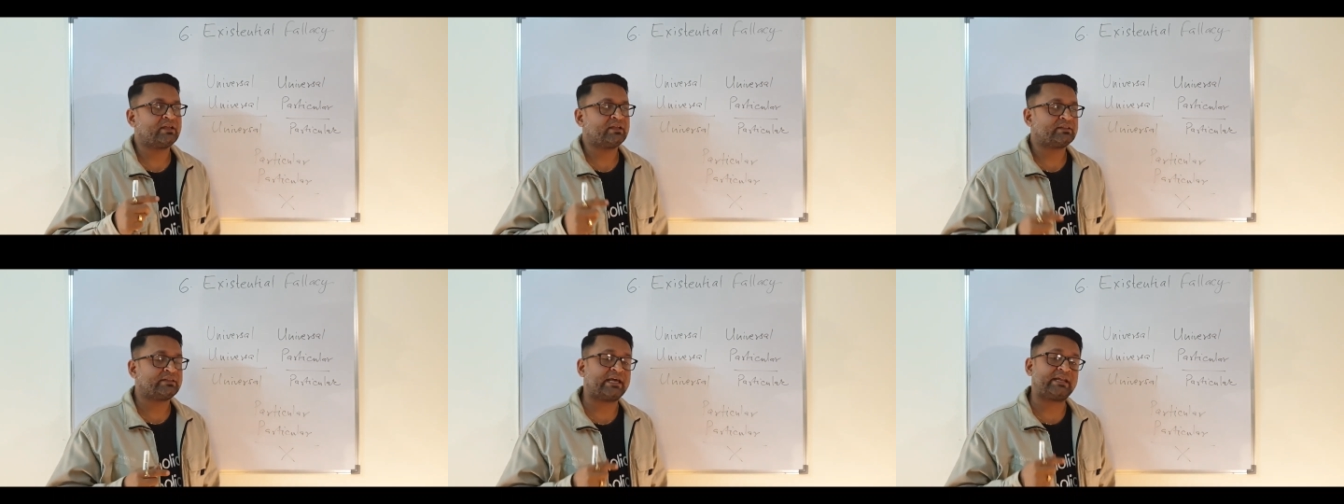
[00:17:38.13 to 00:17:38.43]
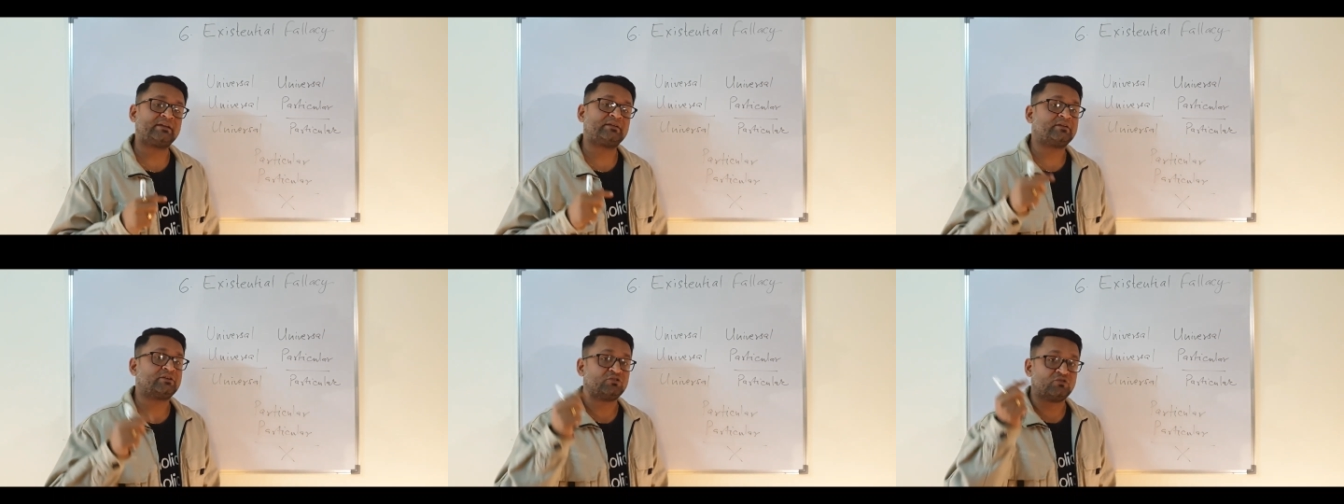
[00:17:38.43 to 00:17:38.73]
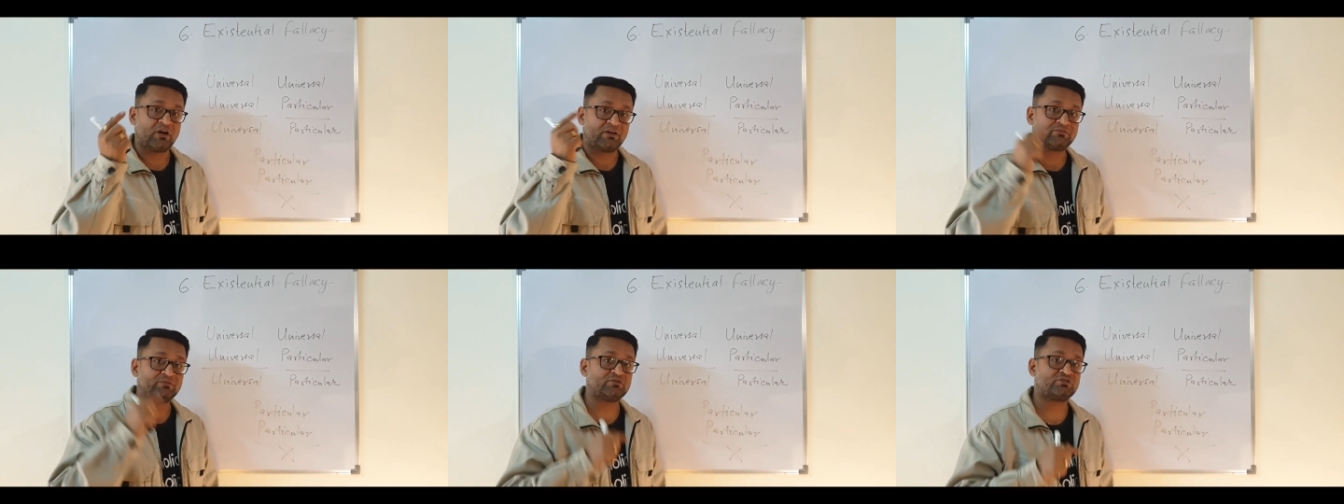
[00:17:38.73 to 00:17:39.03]
Then you
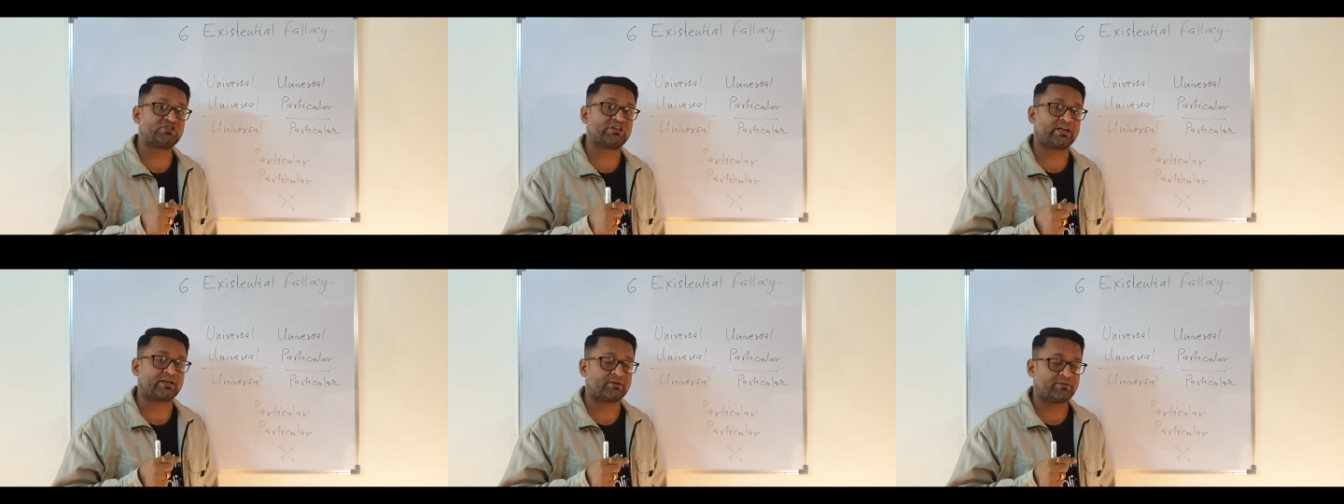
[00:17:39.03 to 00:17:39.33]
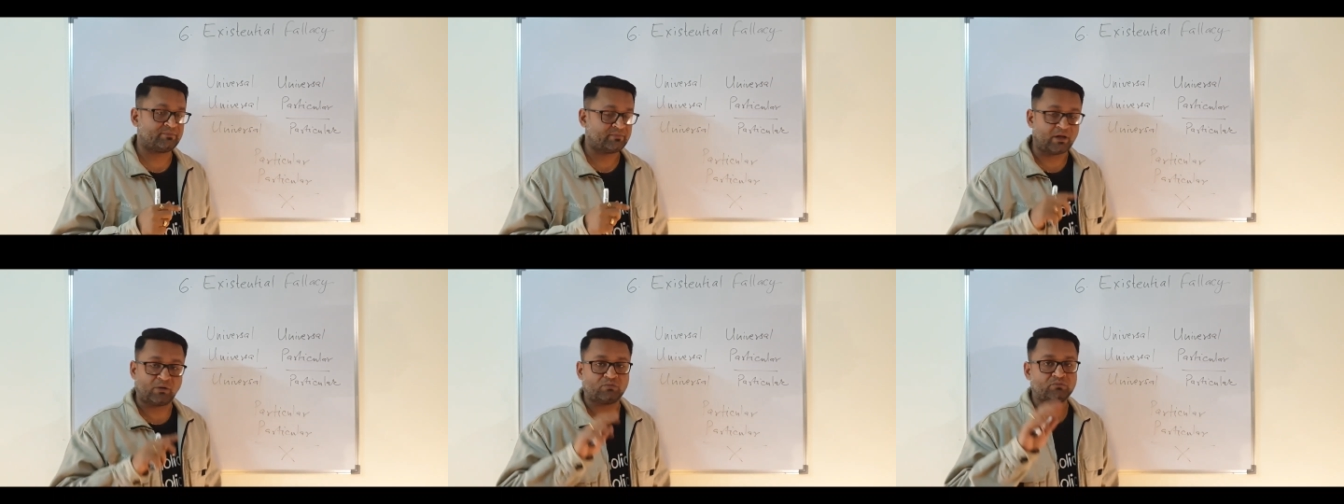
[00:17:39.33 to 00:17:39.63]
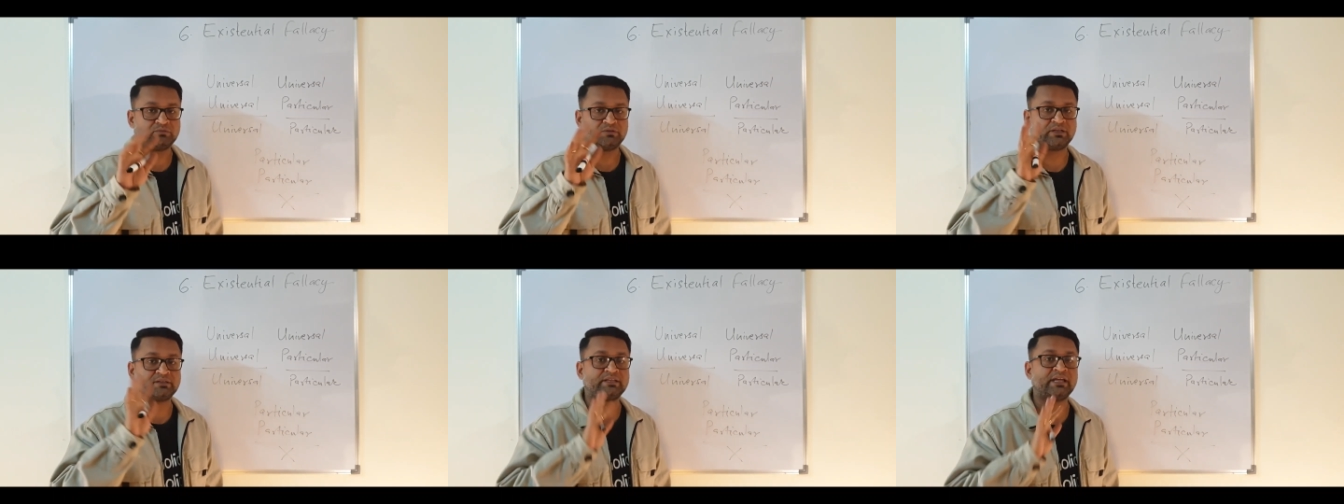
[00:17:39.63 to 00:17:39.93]
have to check.
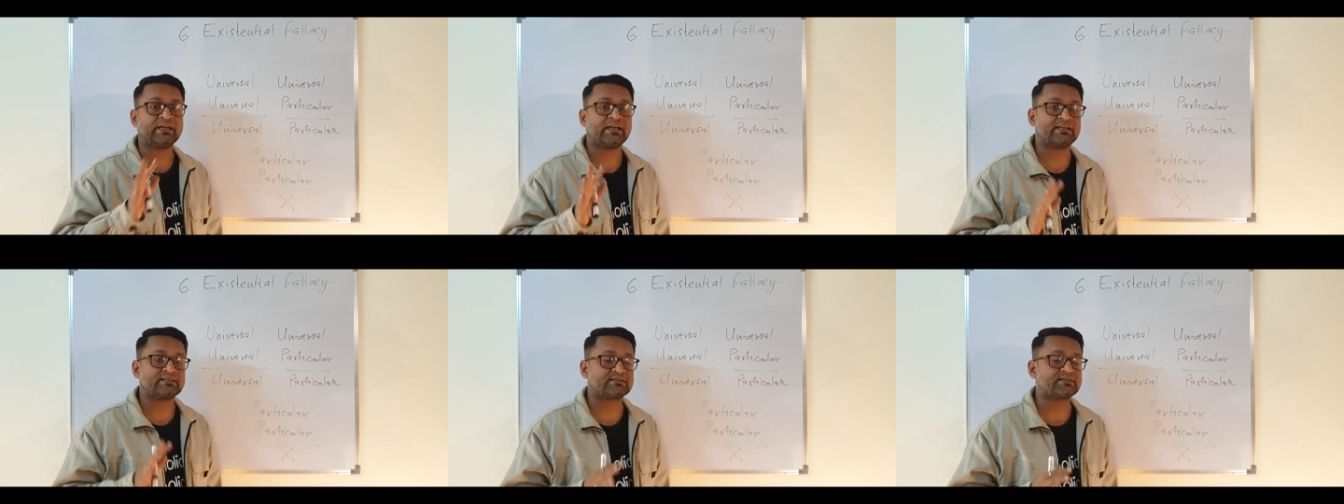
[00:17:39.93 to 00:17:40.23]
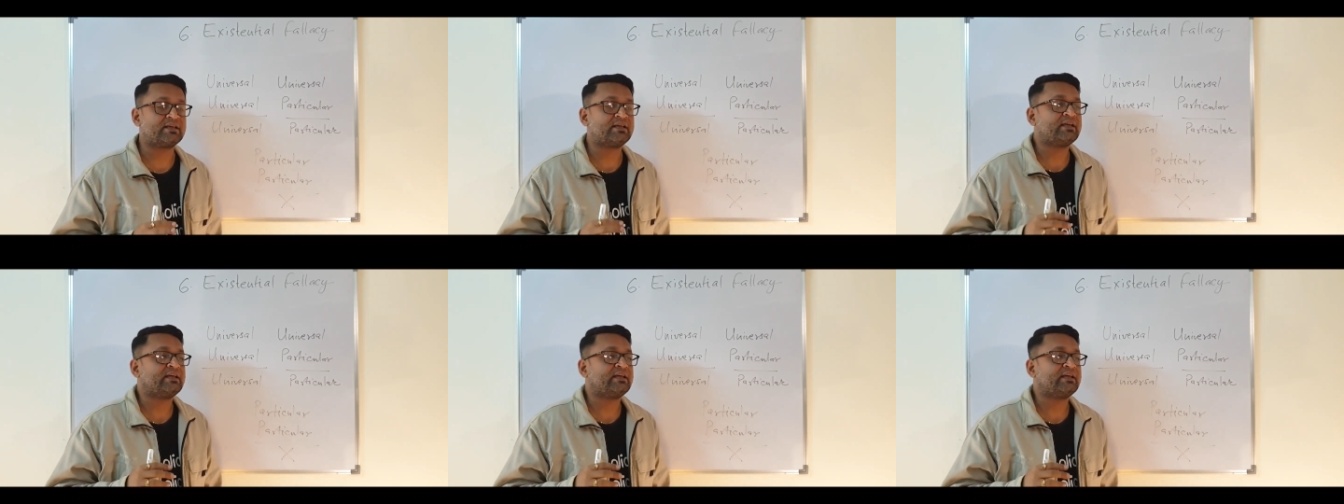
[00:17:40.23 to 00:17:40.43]
Now, the thing is